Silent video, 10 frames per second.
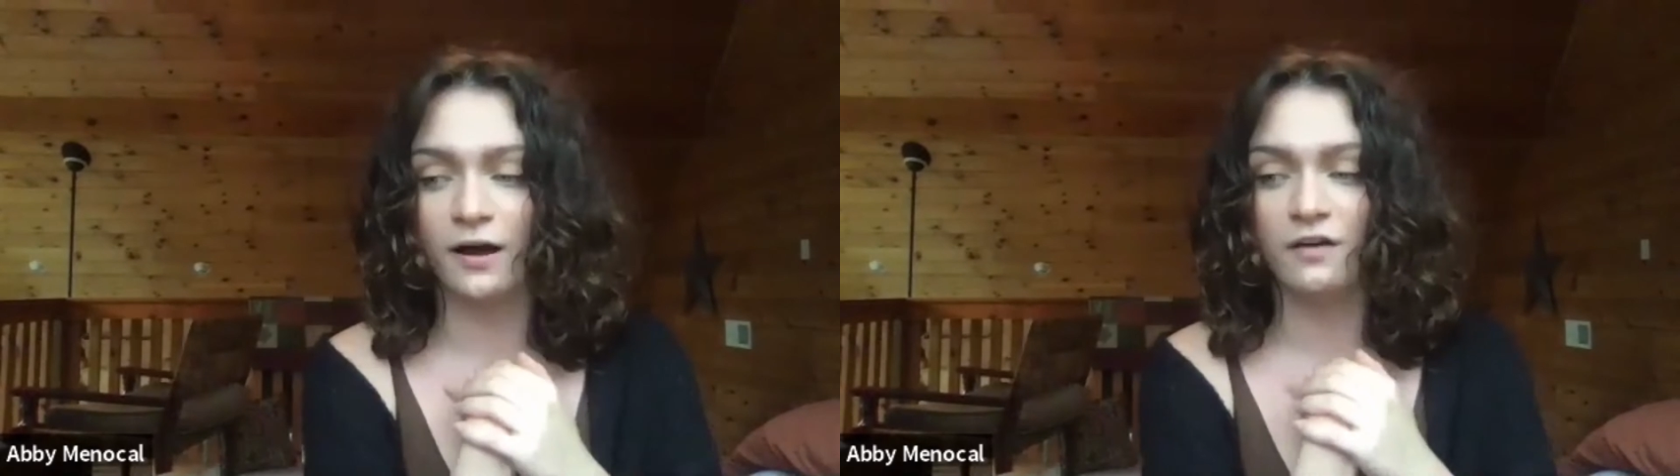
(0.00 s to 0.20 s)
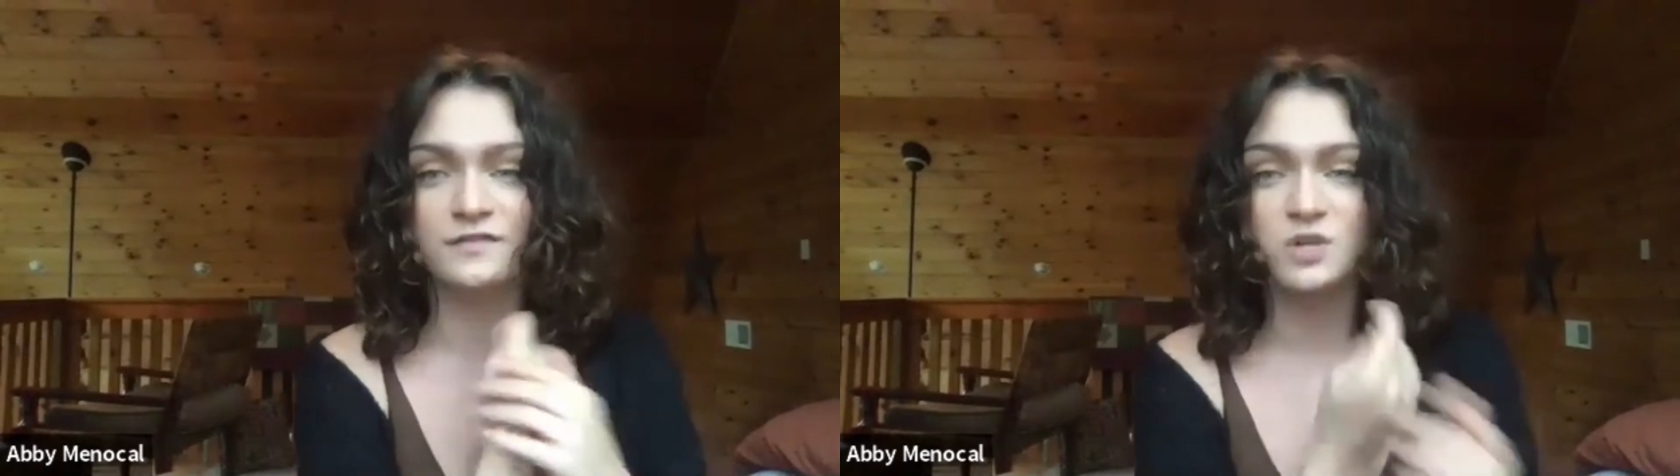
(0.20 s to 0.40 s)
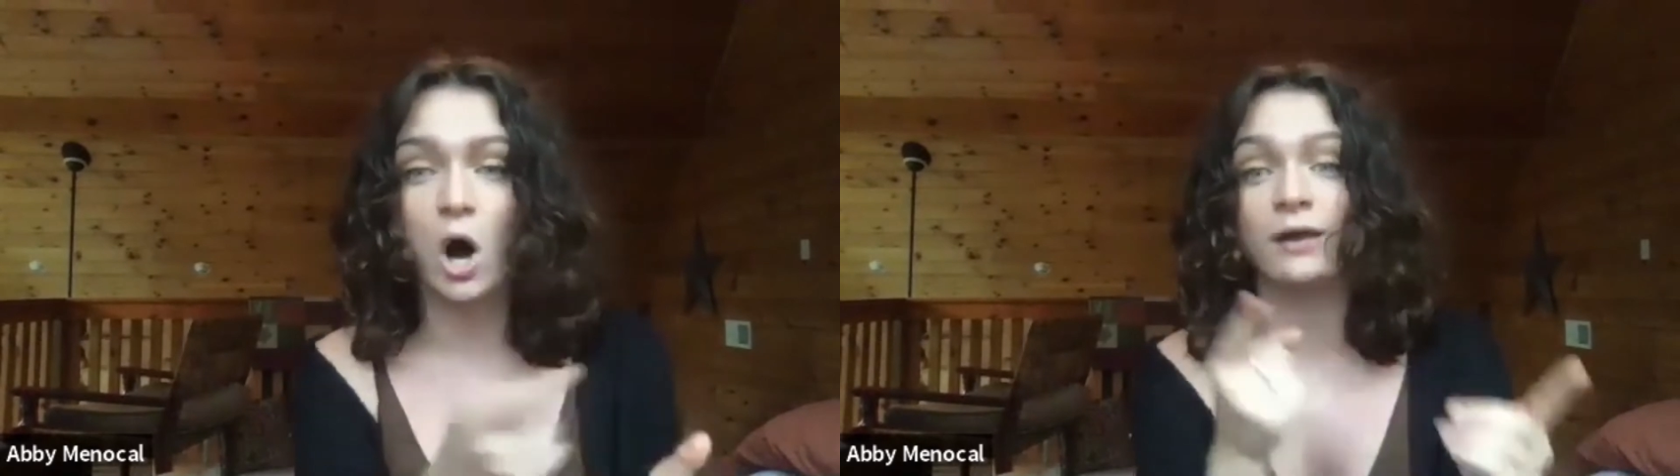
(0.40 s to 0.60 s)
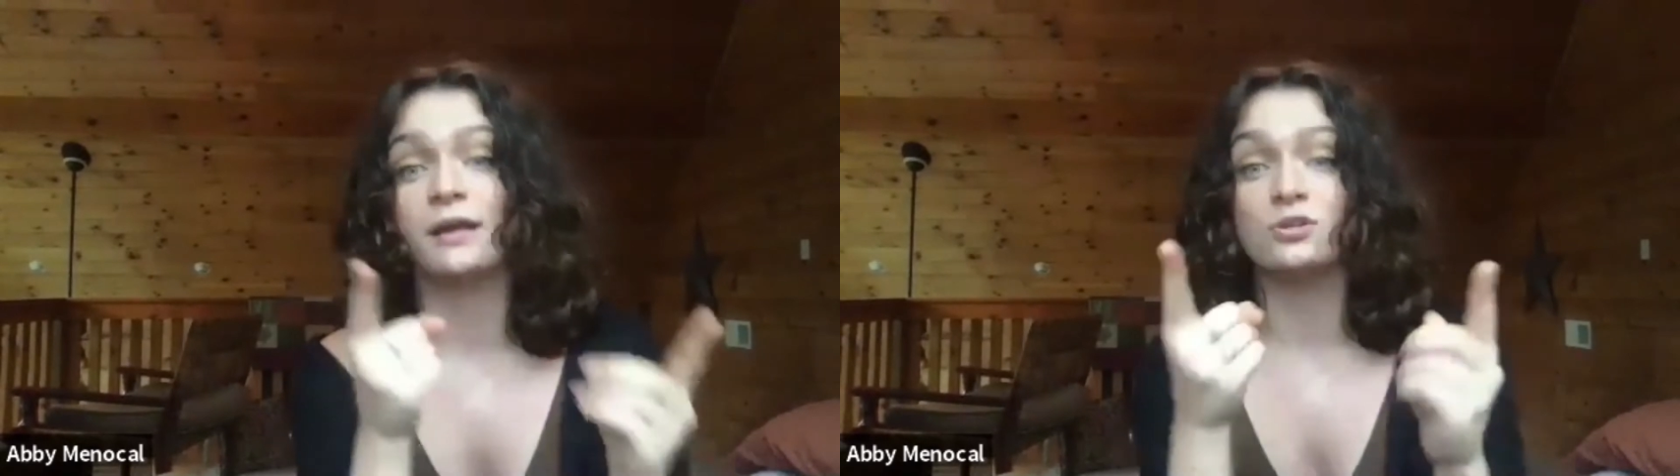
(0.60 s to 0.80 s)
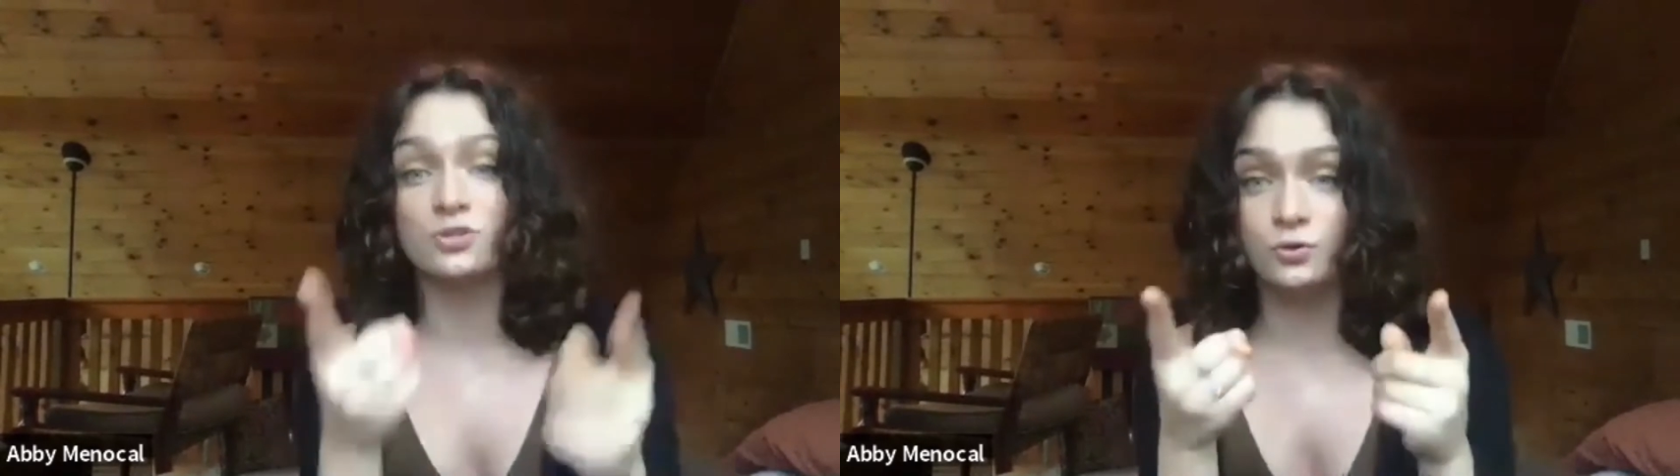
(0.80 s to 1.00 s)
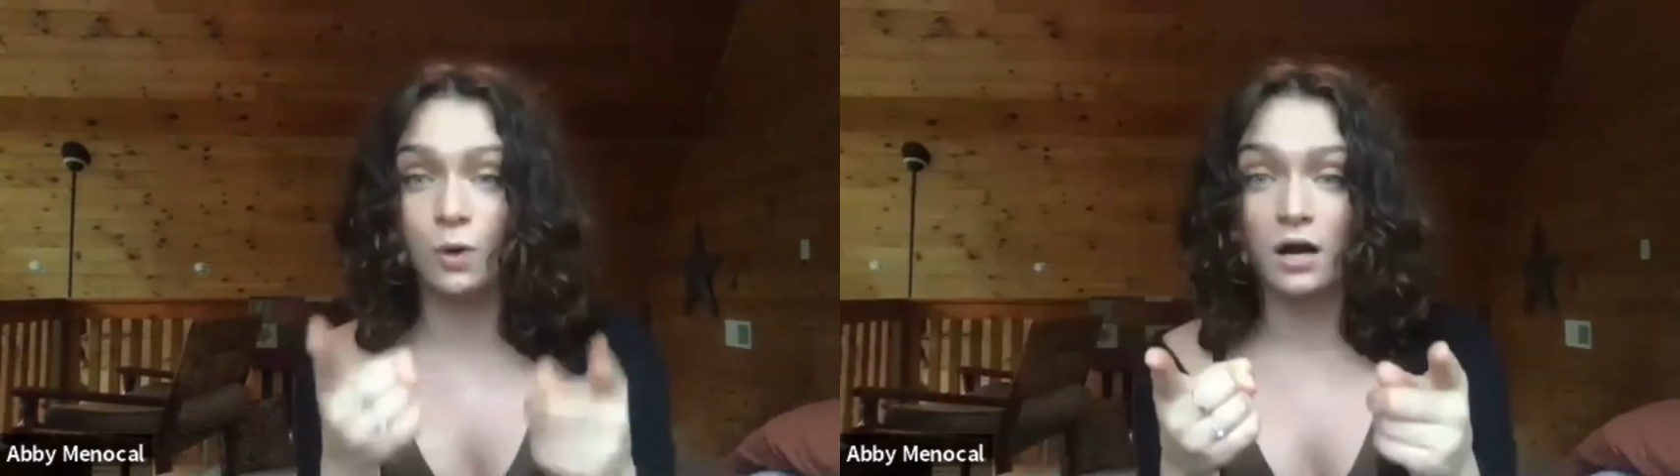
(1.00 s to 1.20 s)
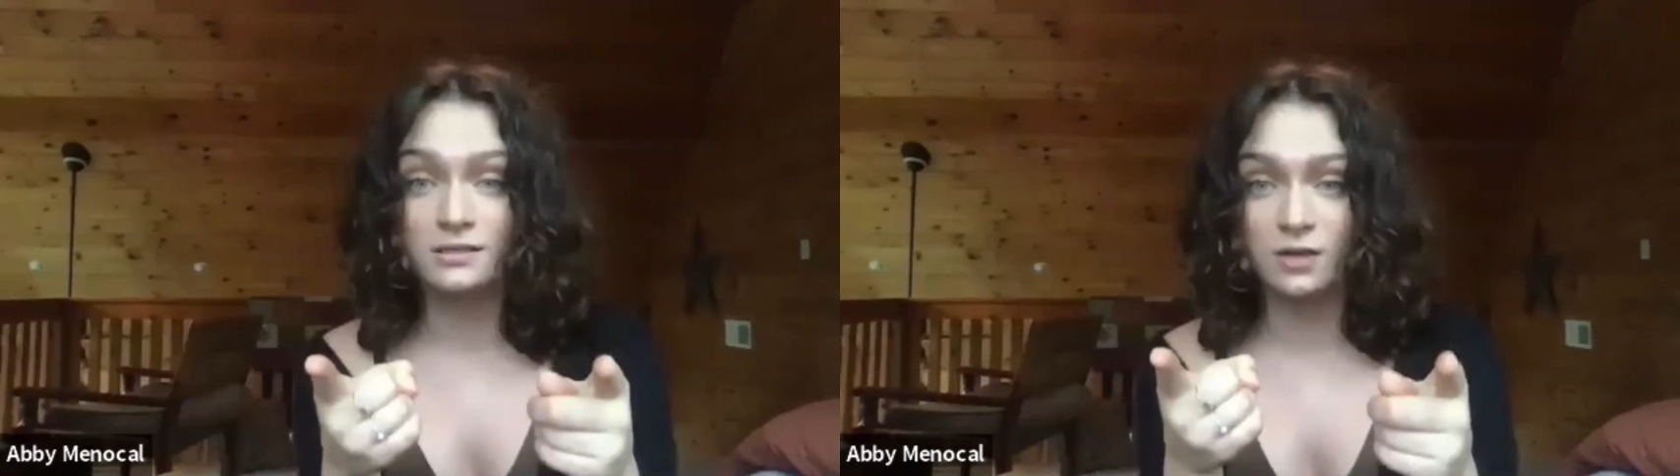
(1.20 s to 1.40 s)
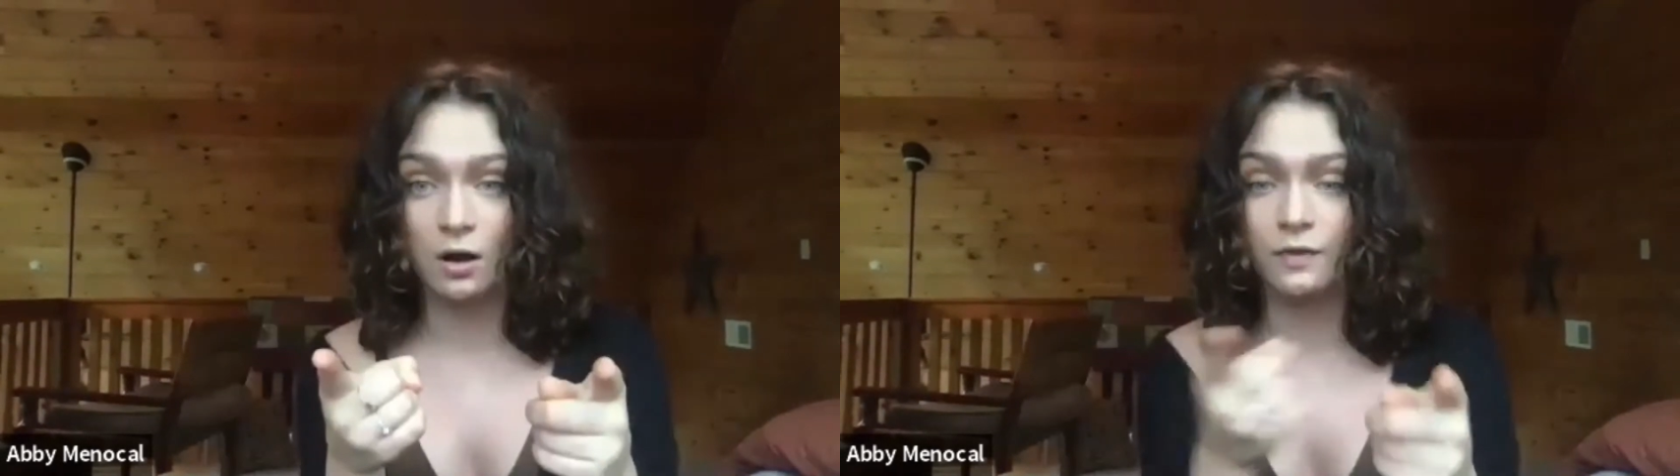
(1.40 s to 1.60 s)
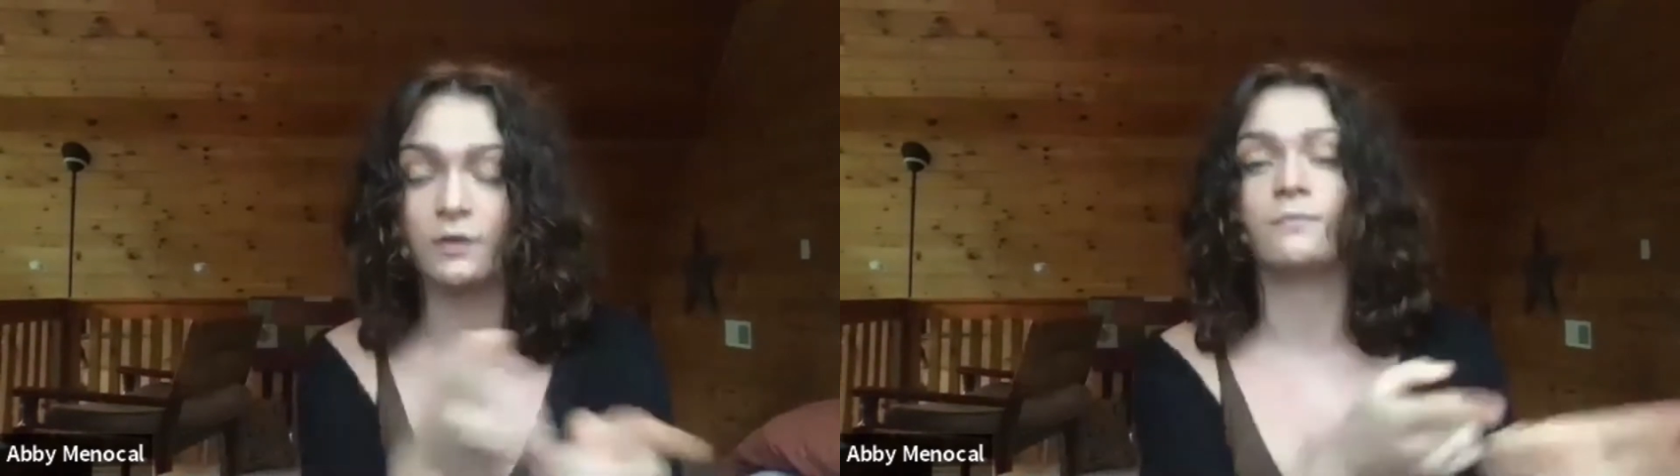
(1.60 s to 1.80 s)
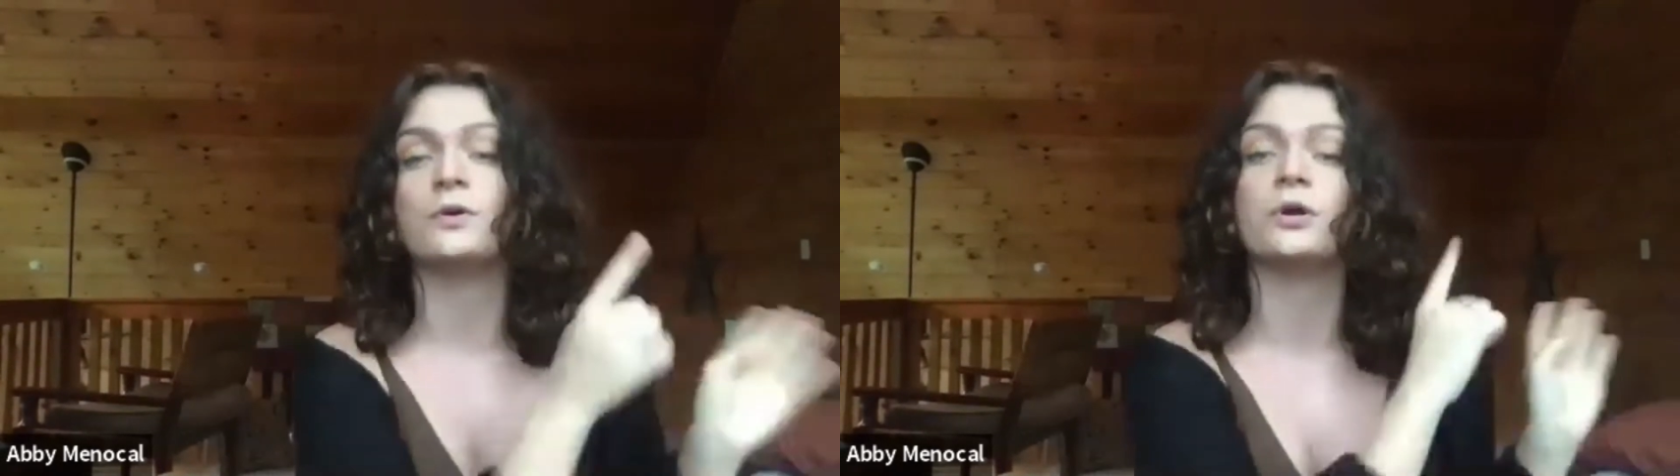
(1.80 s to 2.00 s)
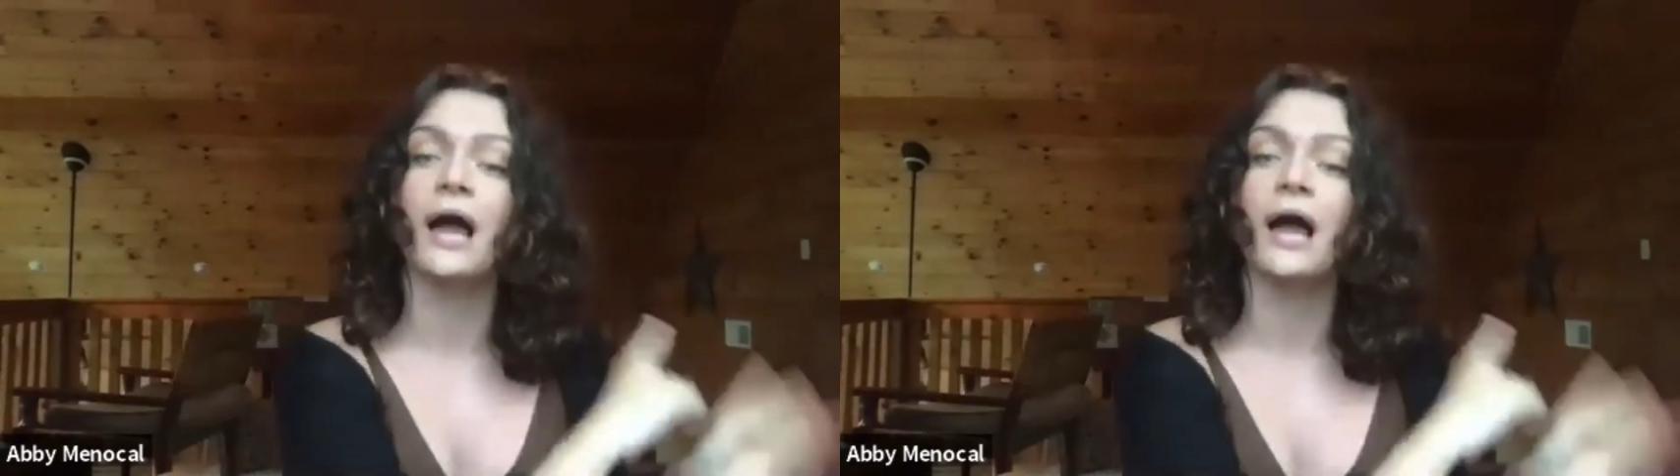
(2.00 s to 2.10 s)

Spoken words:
of talking to us on the computer